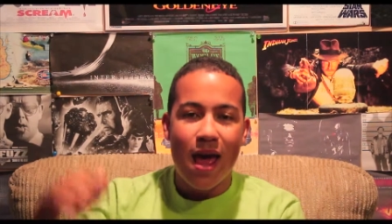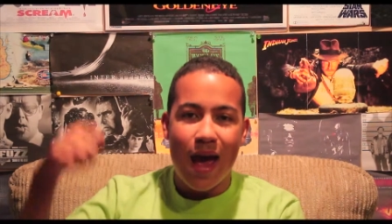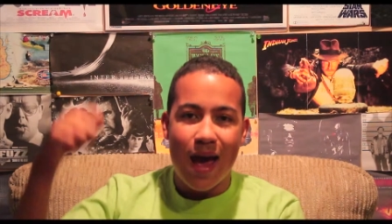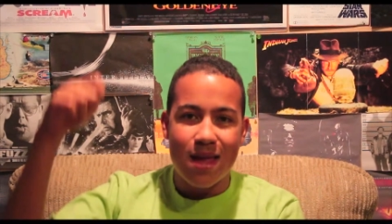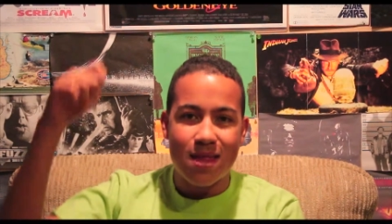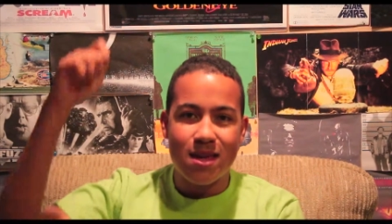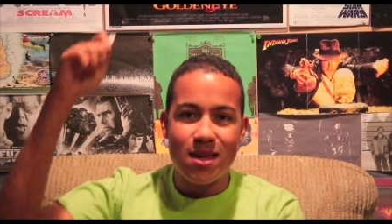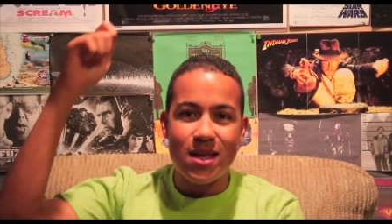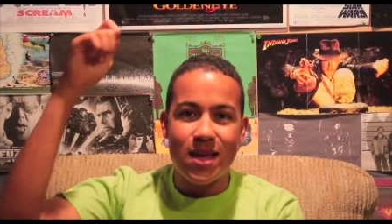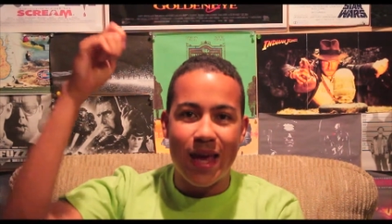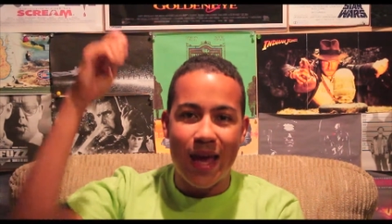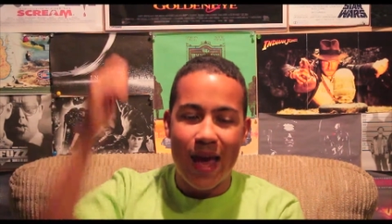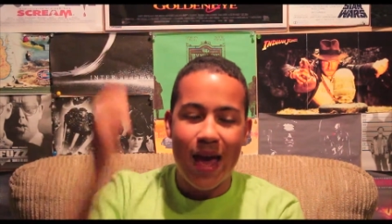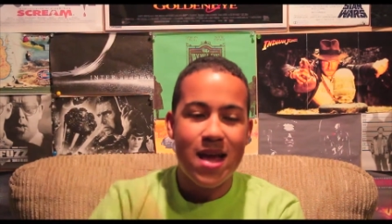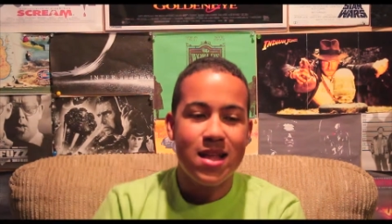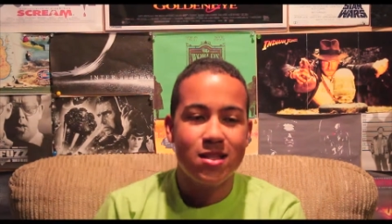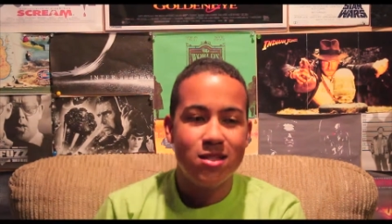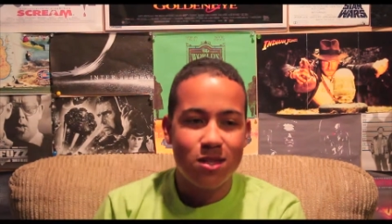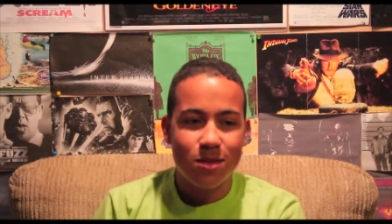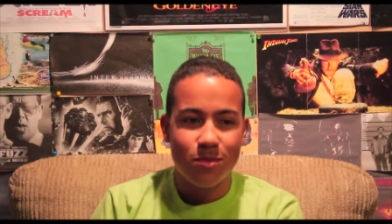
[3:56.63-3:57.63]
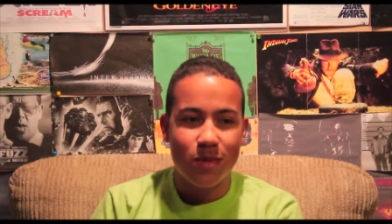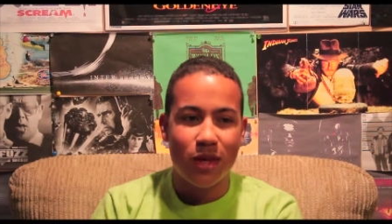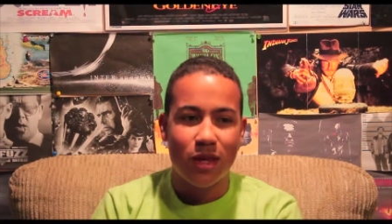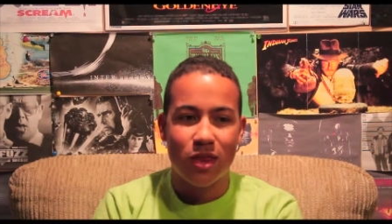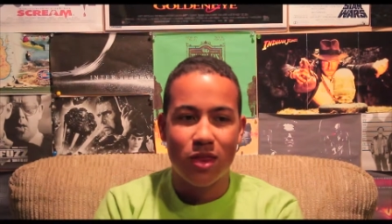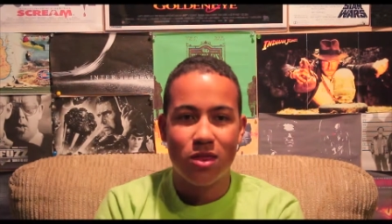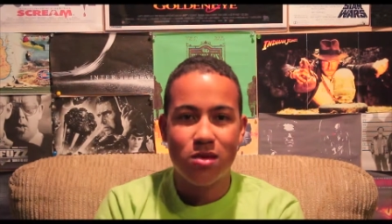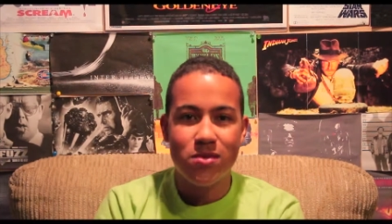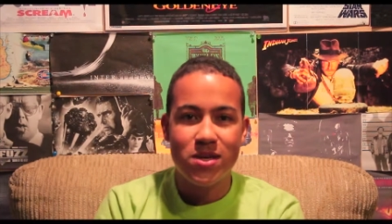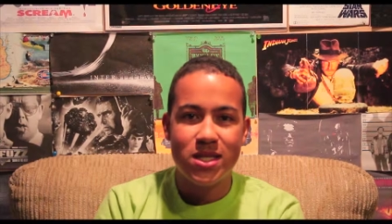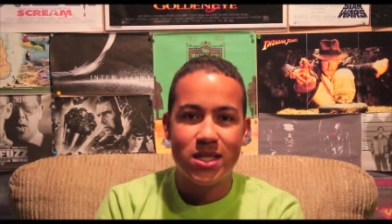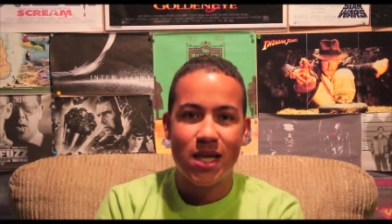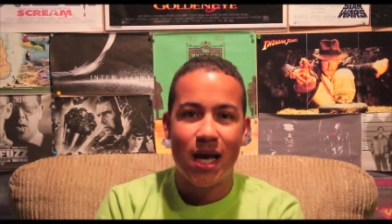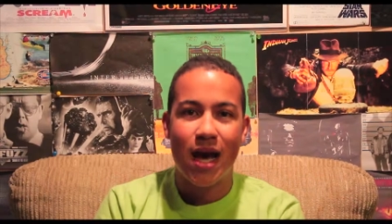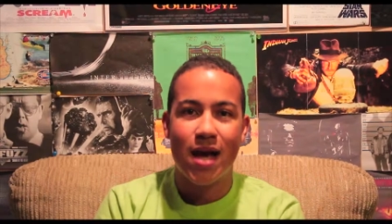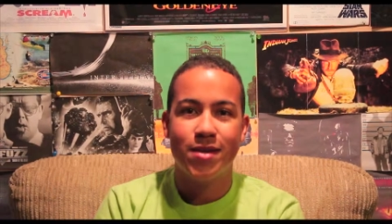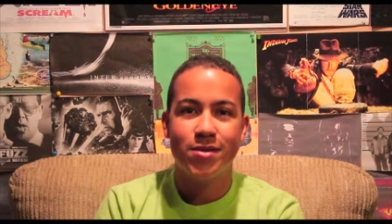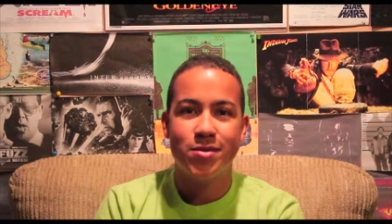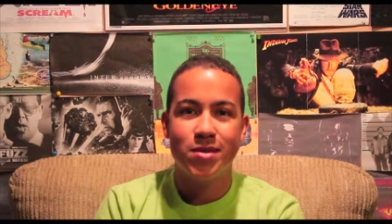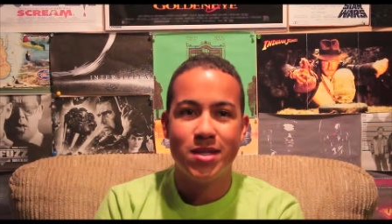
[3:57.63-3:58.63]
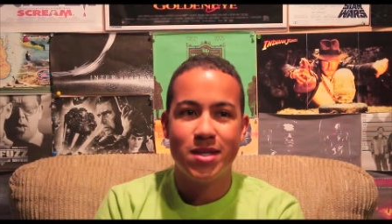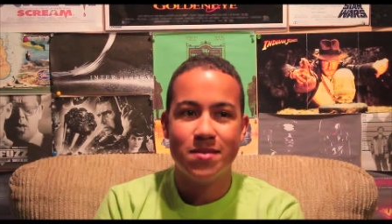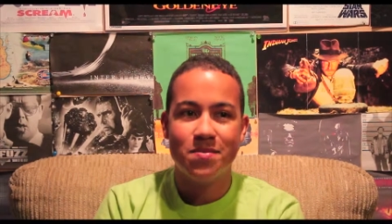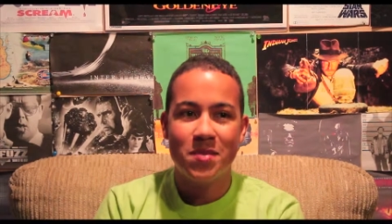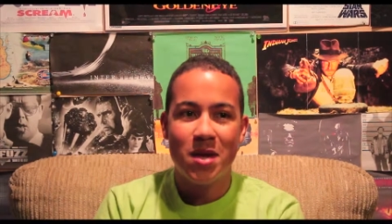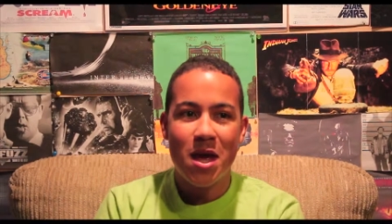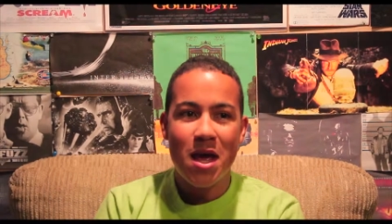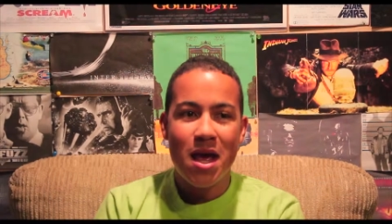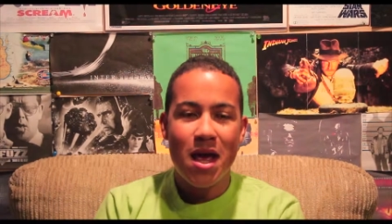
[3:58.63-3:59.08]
and then he hits him like 3 times with it,